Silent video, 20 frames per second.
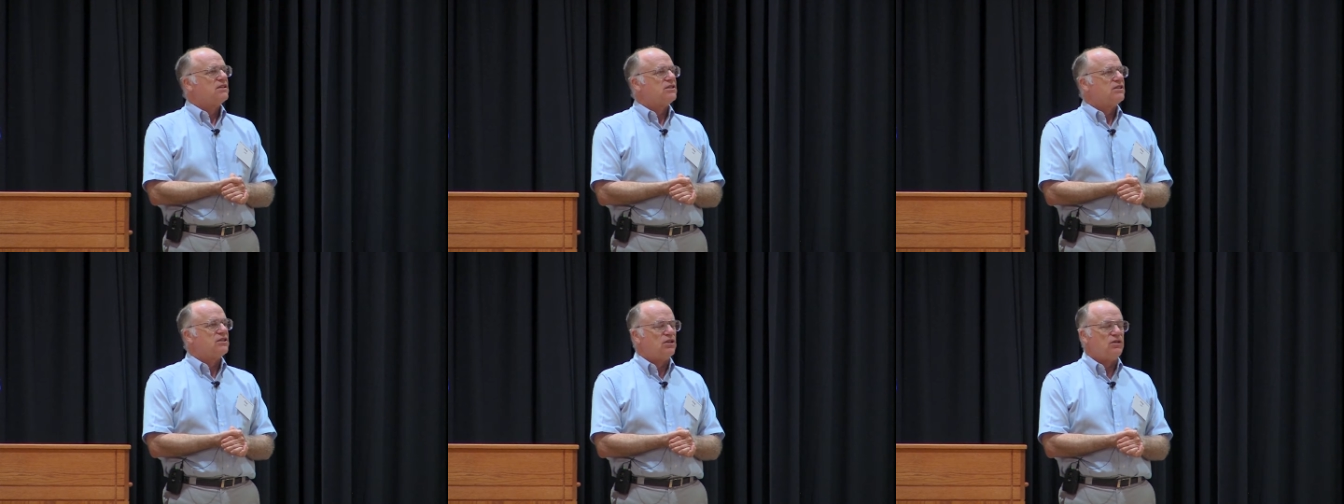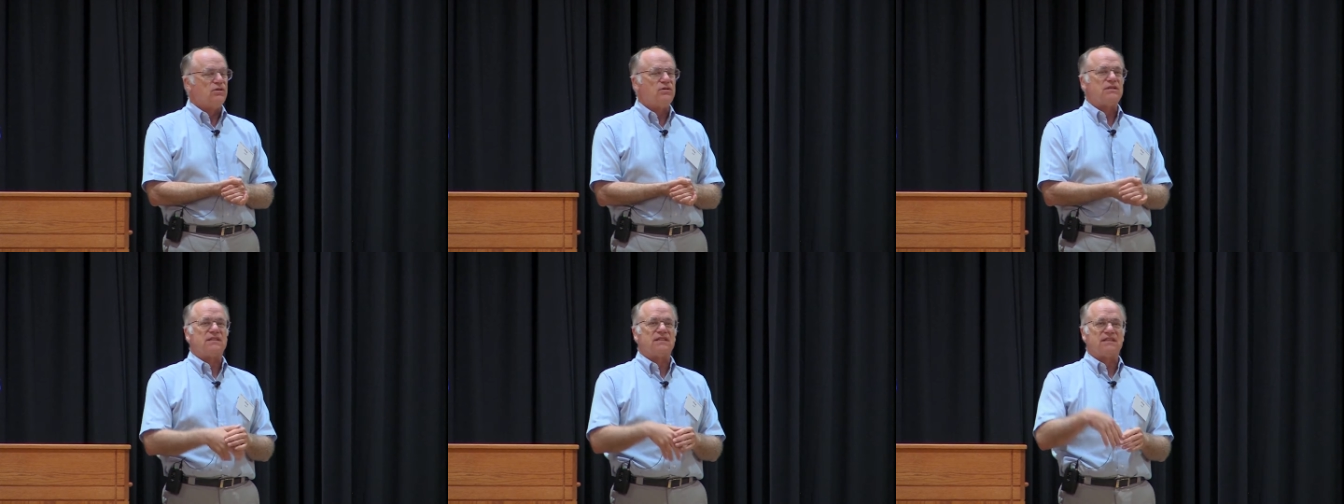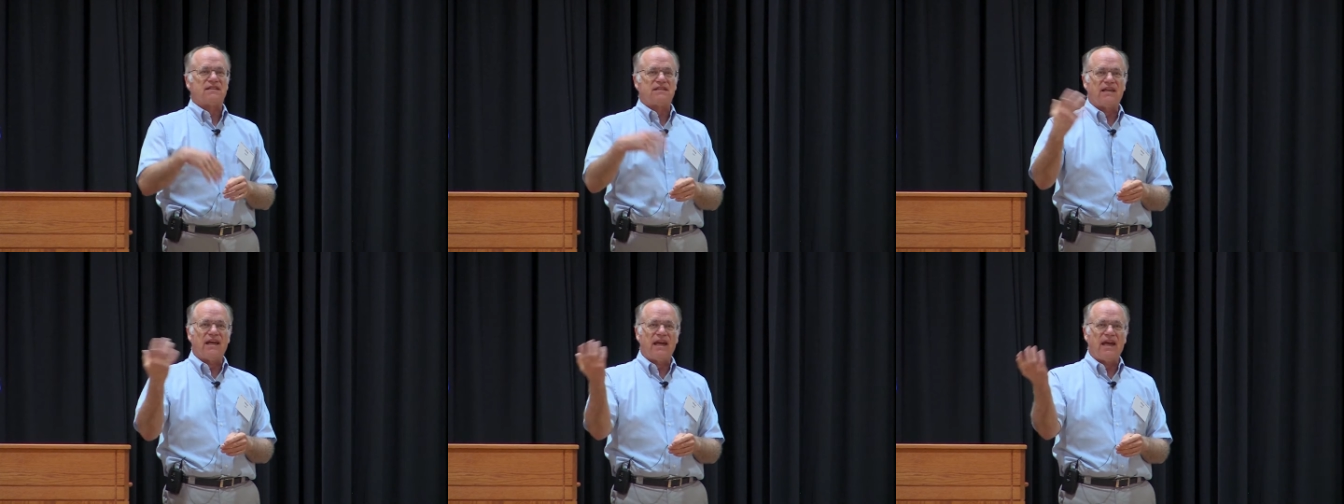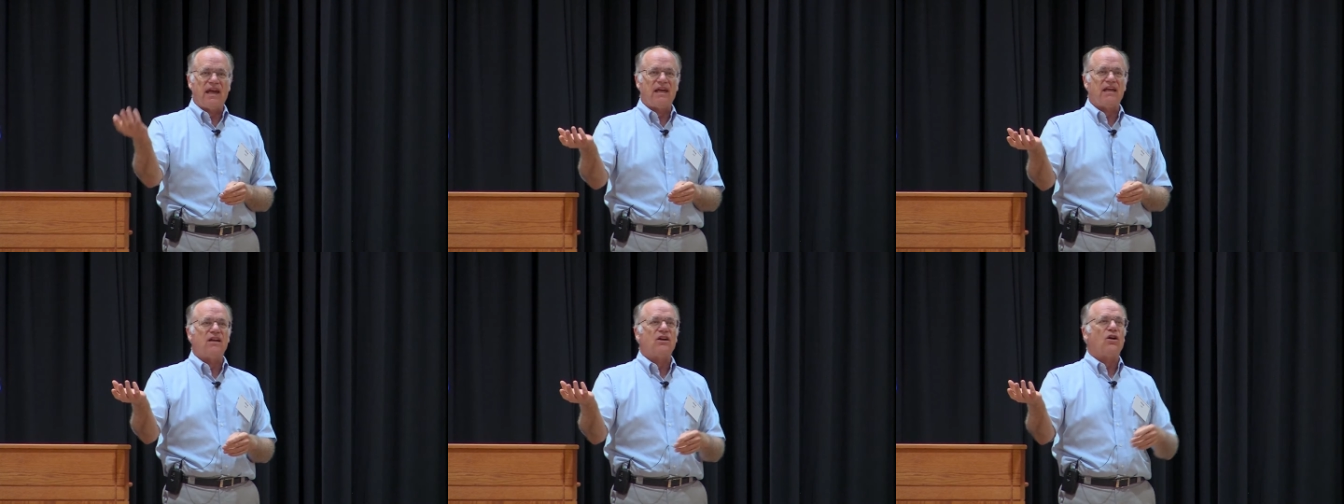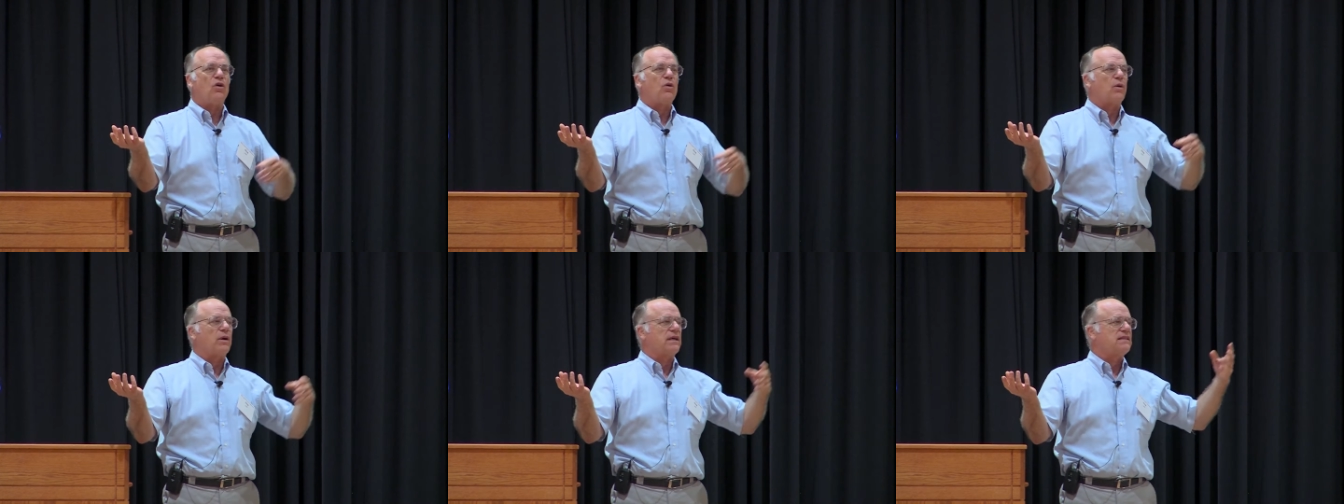to sustain
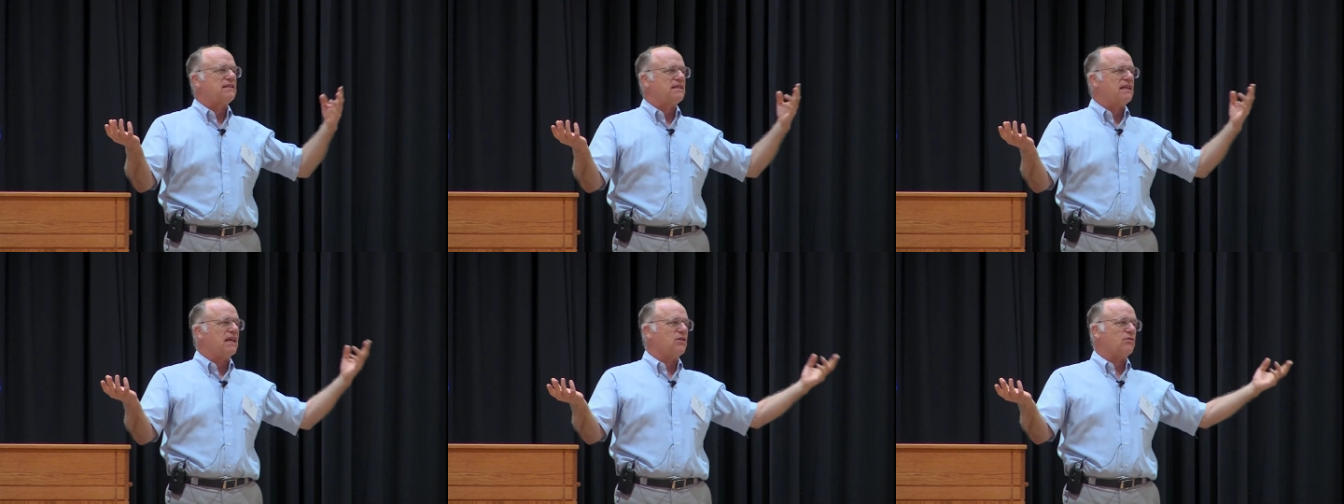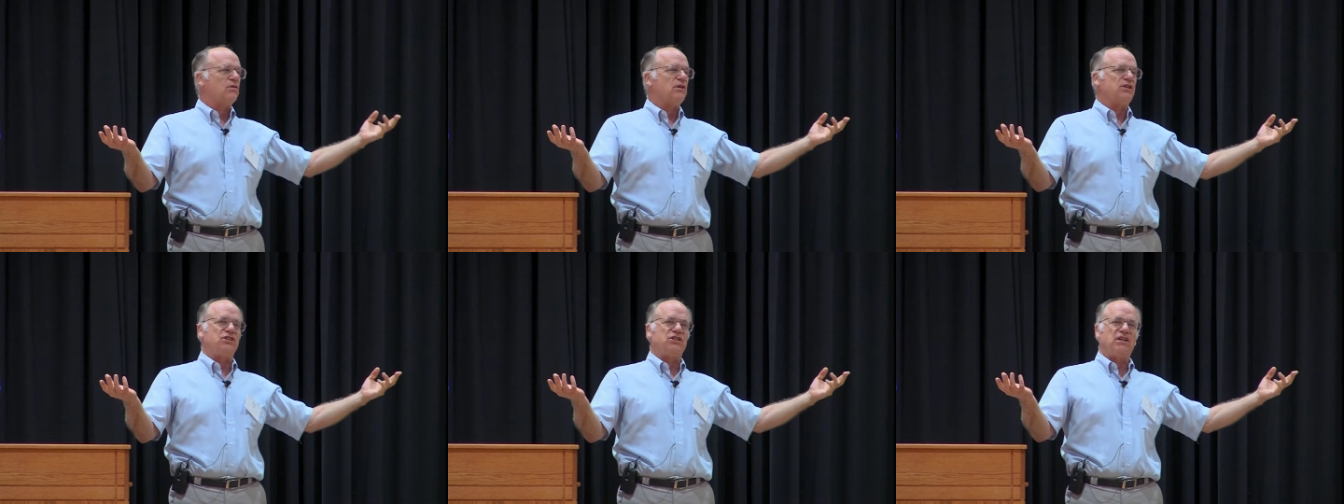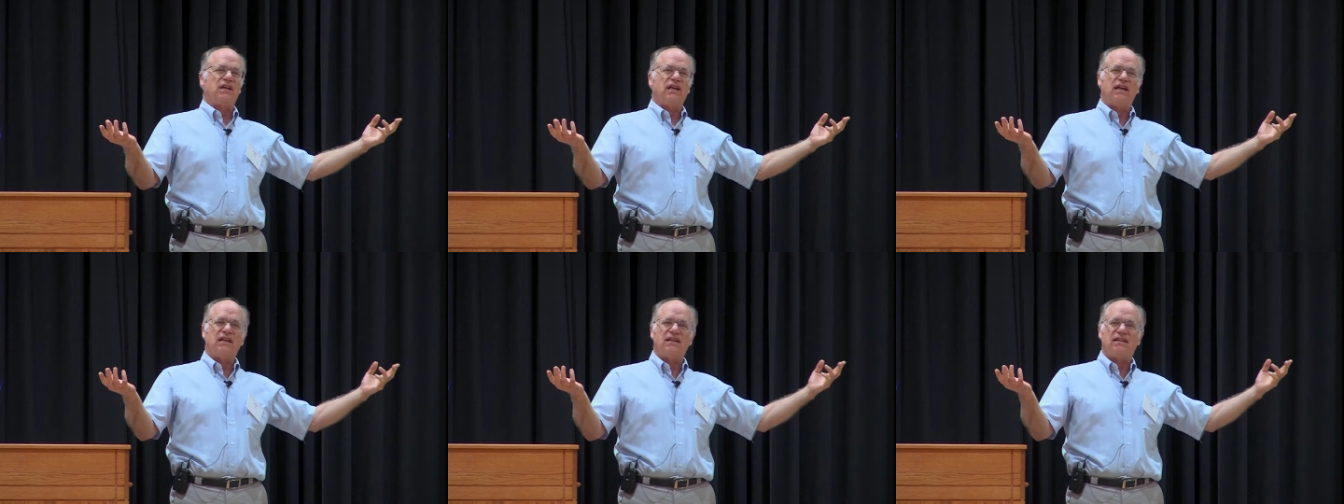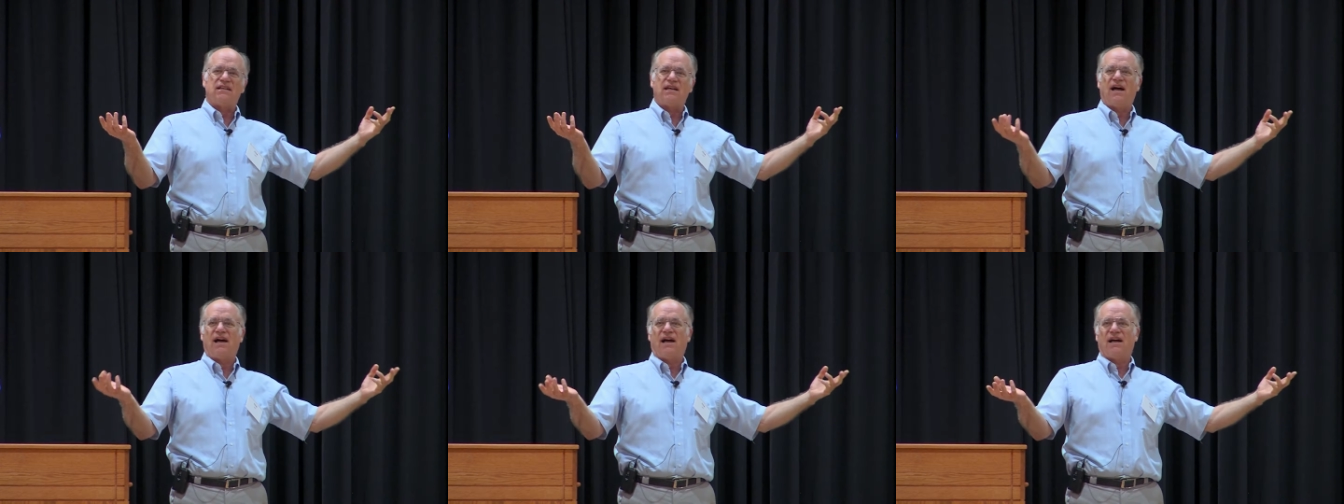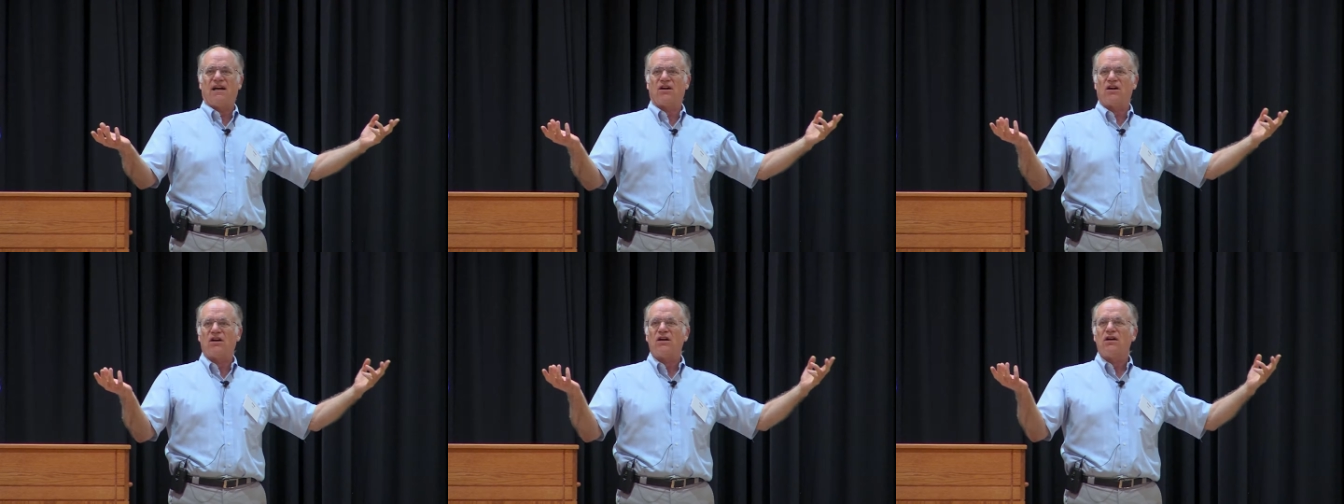or extinguish
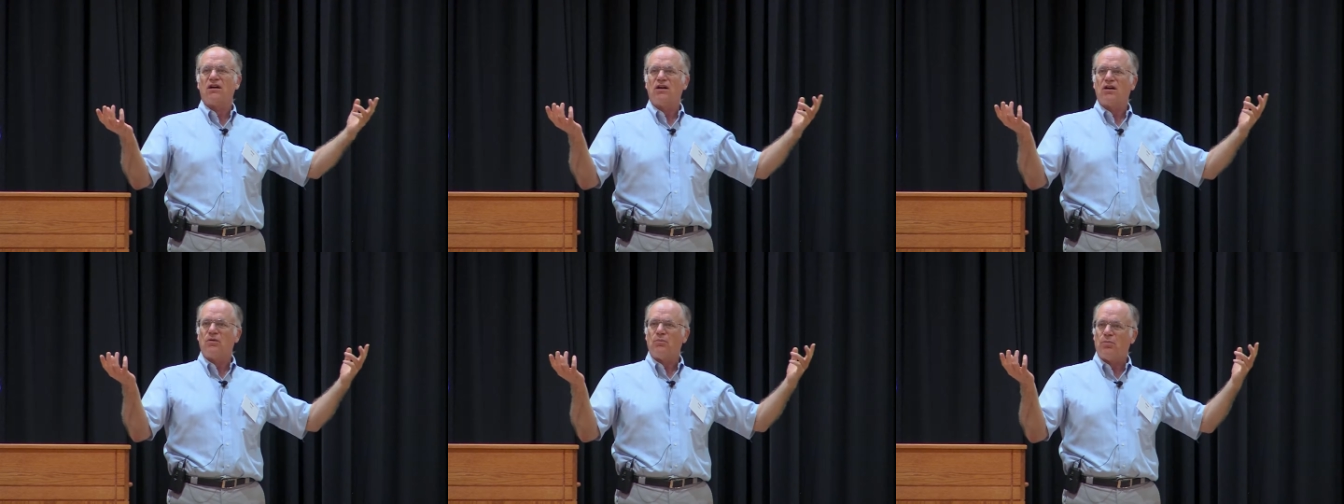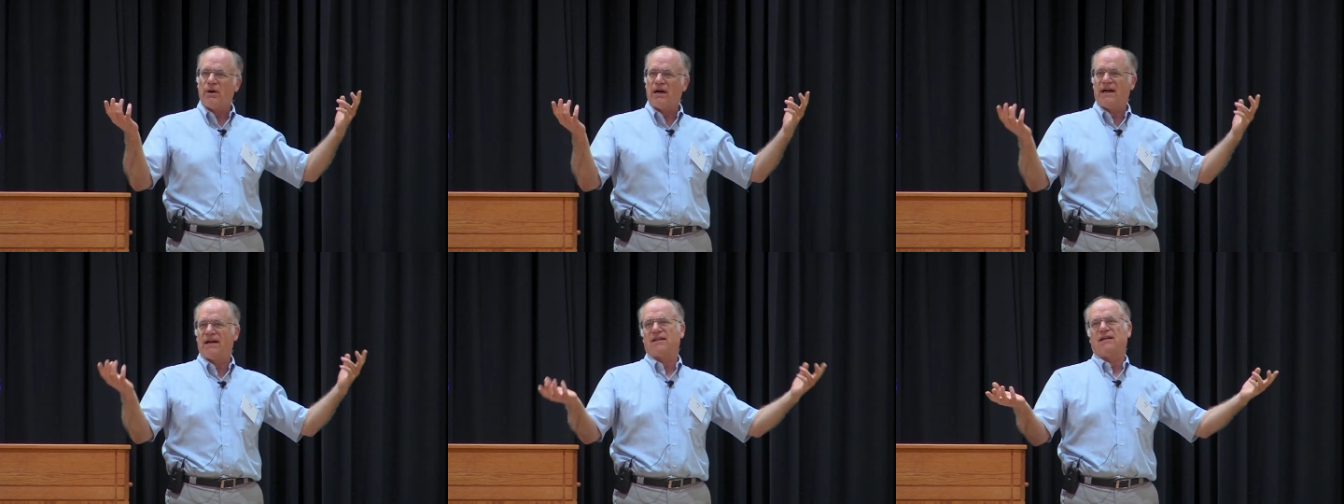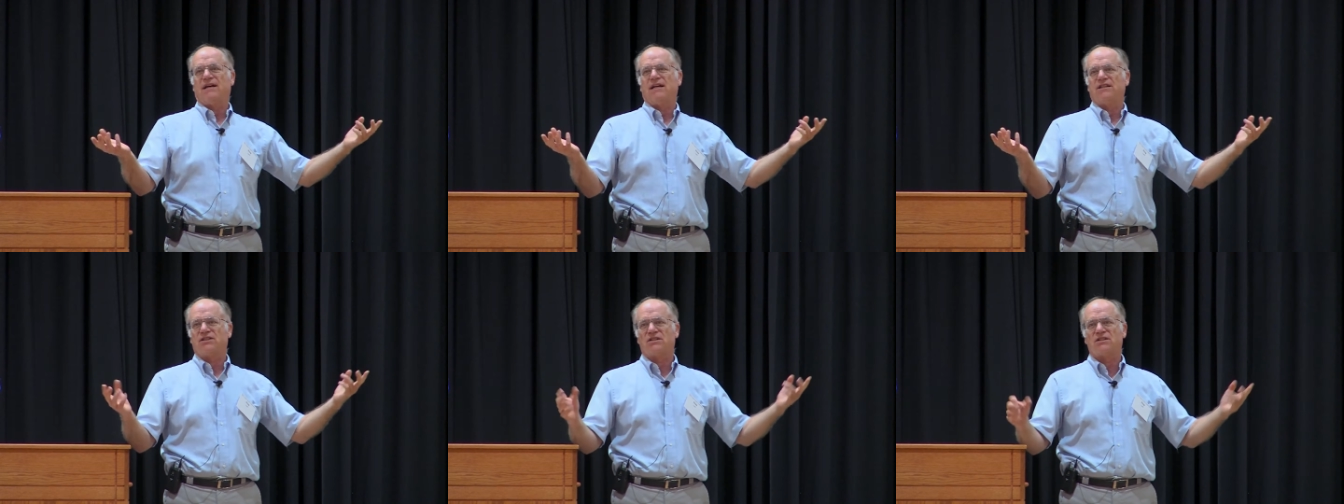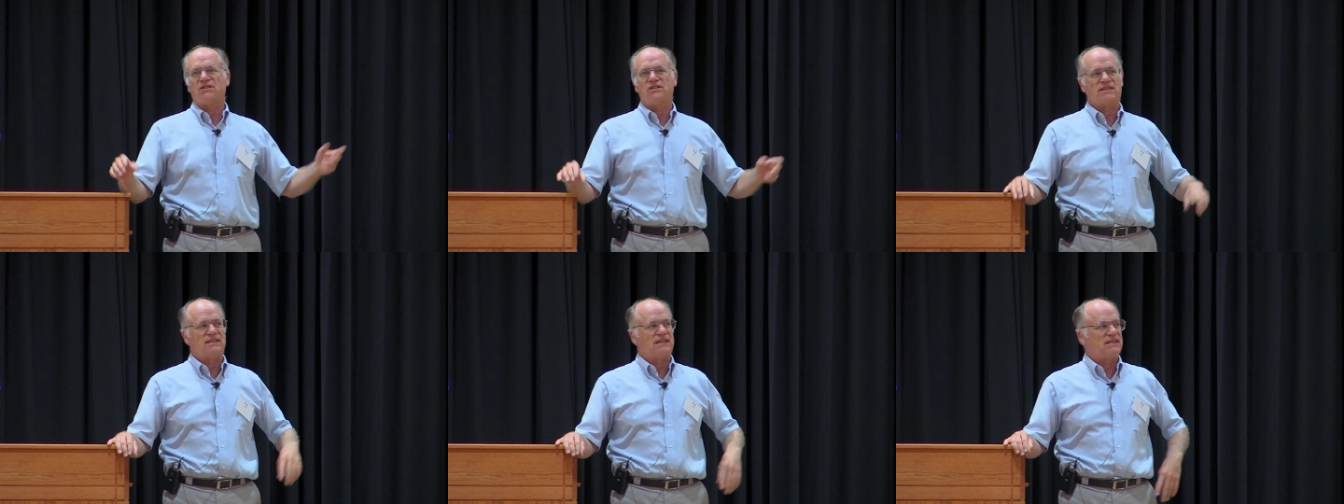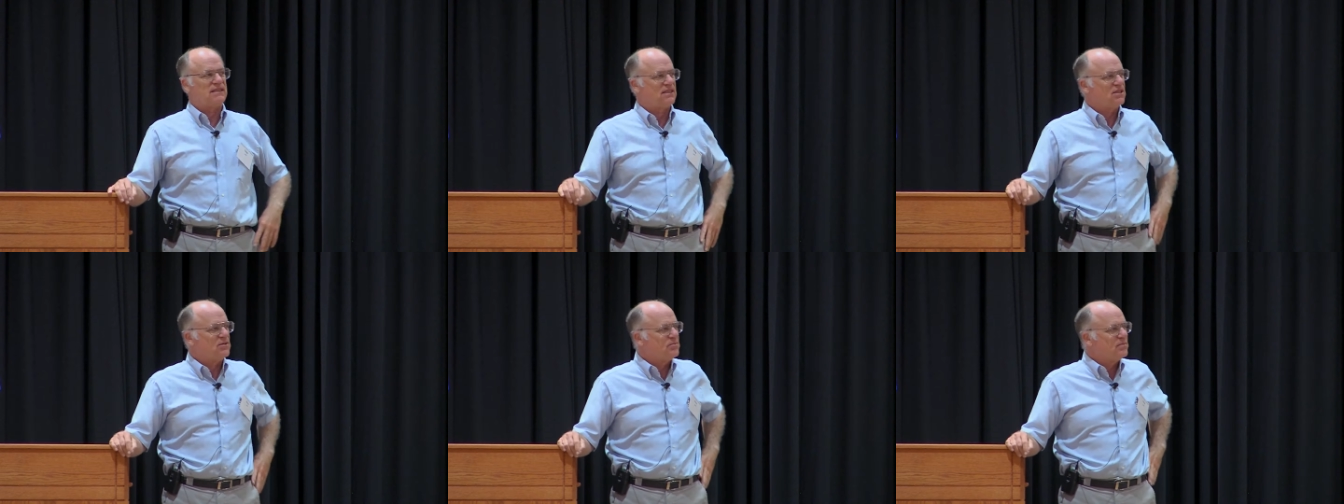entire biological
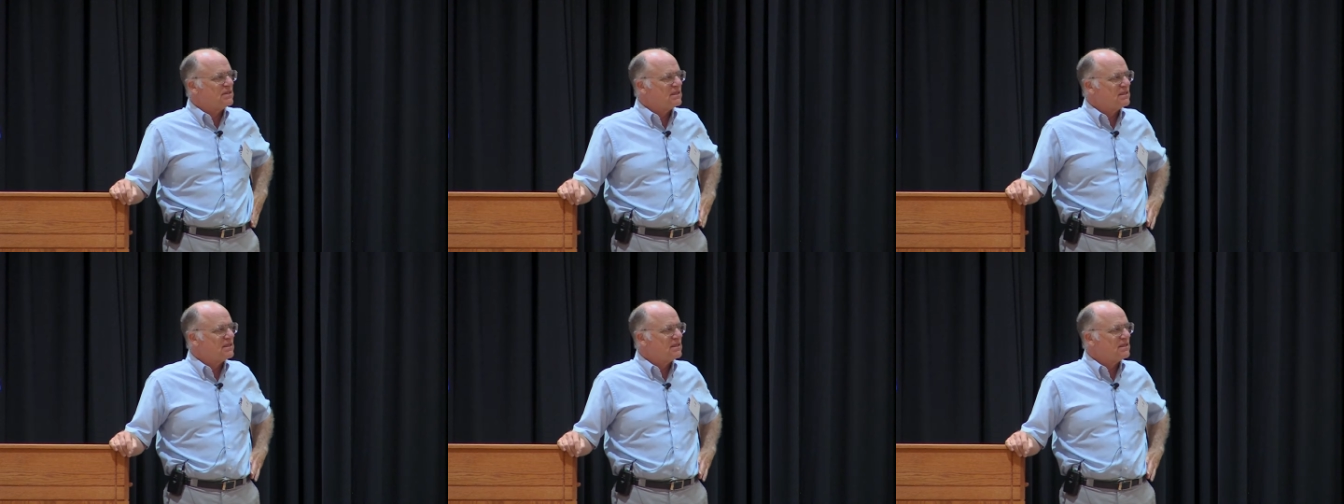systems.